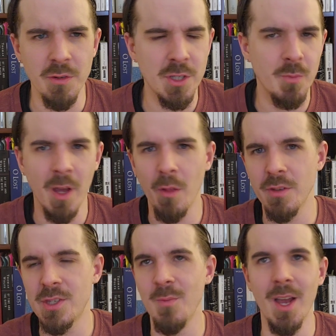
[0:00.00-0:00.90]
you smell the
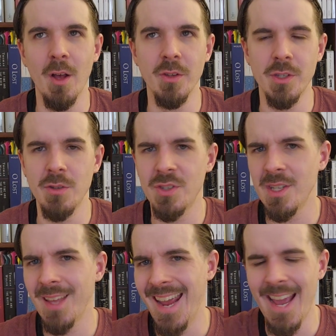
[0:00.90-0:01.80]
smells and you see
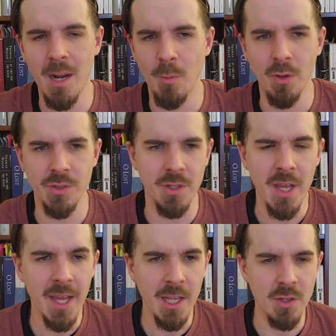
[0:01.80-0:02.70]
the animals and
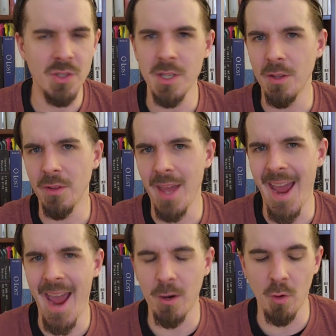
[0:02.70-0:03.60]
you see the
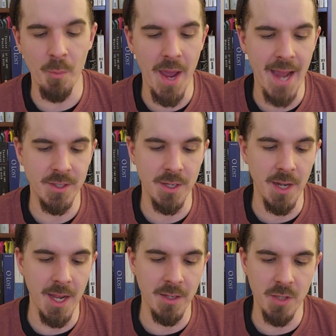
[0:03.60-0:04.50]
acrobats,
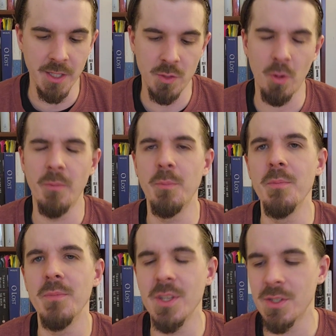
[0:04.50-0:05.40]
and that's sort of
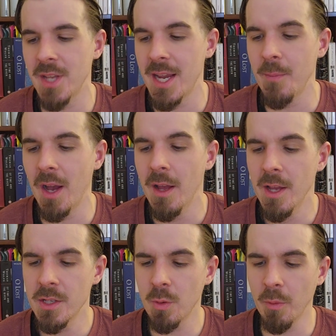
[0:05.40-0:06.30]
the same
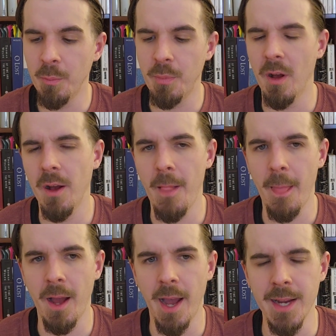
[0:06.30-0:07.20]
sort of
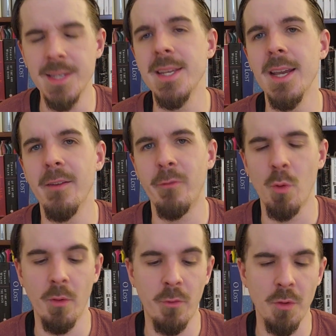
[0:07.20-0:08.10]
idea
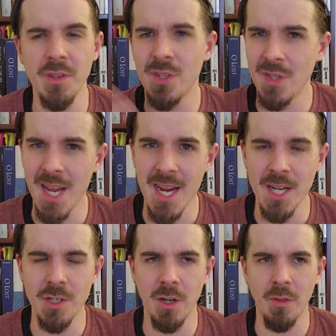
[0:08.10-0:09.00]
for the
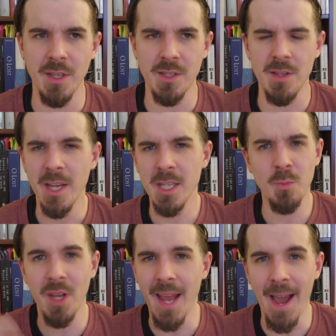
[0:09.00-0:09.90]
stage. They
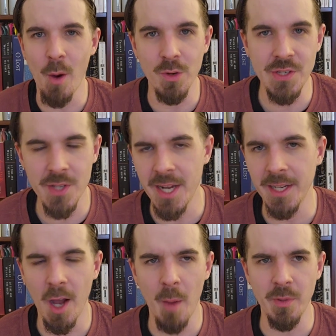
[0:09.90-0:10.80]
spend hours
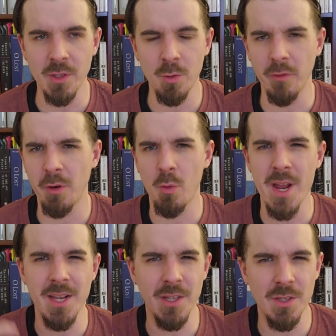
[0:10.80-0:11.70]
setting up and sort of
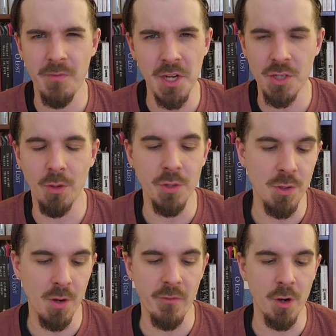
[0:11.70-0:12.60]
creating this fictional
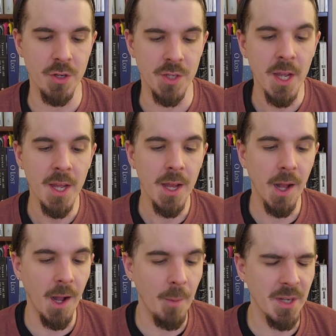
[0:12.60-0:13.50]
universe
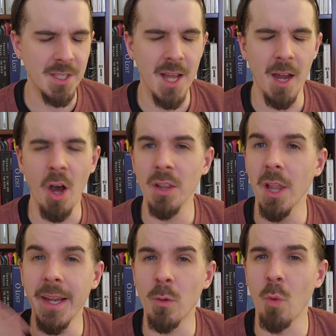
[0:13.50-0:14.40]
It's not
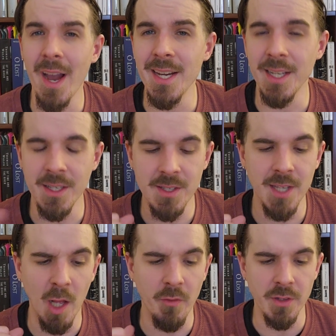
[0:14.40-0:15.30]
unlike writing
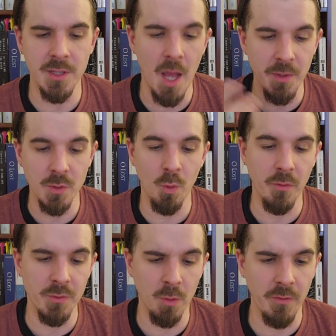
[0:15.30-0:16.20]
itself, and Thomas
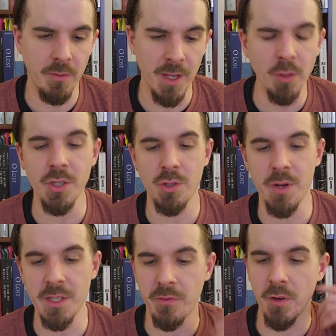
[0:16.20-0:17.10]
Wolfe sort of
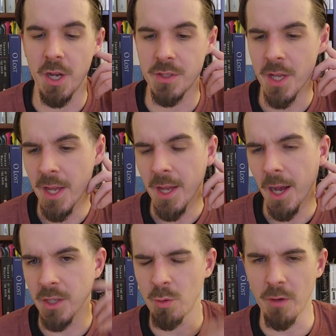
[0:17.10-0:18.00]
illustrates for us
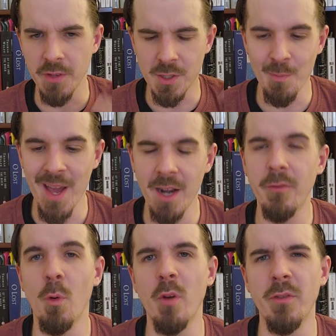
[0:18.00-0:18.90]
sort of this
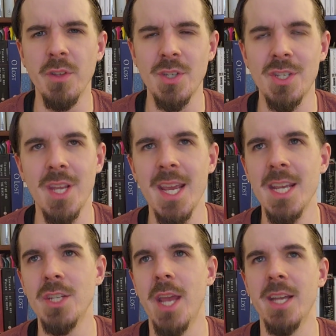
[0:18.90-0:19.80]
metaphor for the
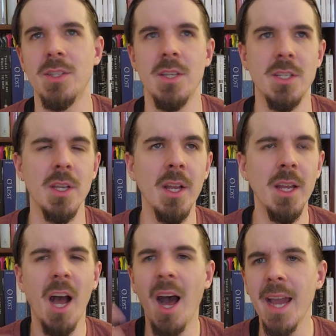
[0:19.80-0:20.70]
stage as this
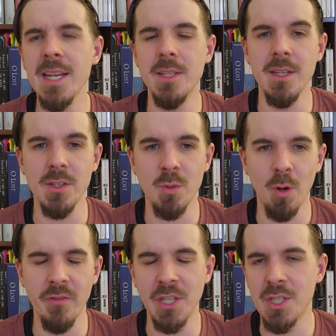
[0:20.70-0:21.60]
heightened sort
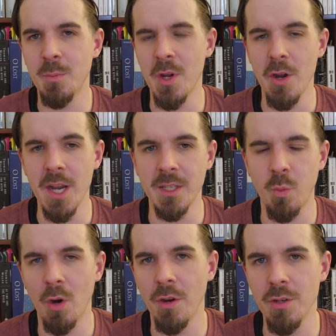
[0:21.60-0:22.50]
of experience
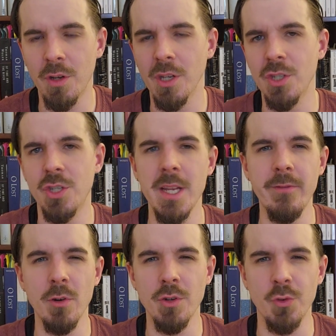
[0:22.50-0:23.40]
where you can achieve
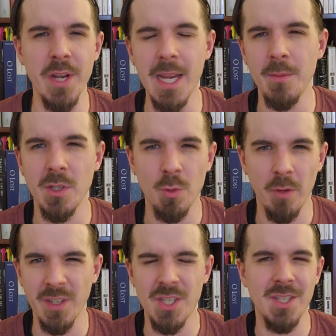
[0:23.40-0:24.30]
your dreams and sort
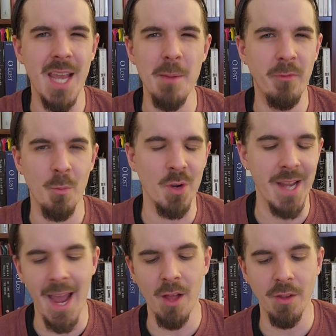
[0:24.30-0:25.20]
of escape from
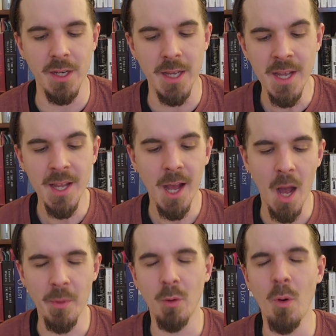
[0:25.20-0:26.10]
reality.
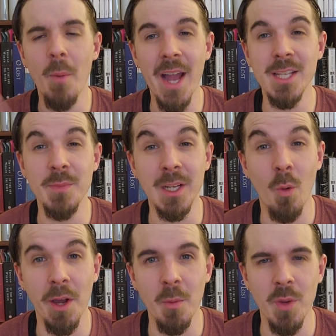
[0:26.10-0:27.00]
And it reminds me
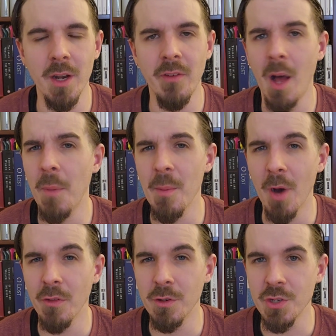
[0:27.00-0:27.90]
quite a bit of how my
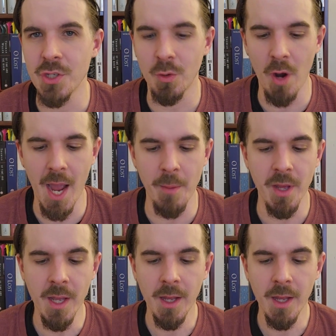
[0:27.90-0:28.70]
mother described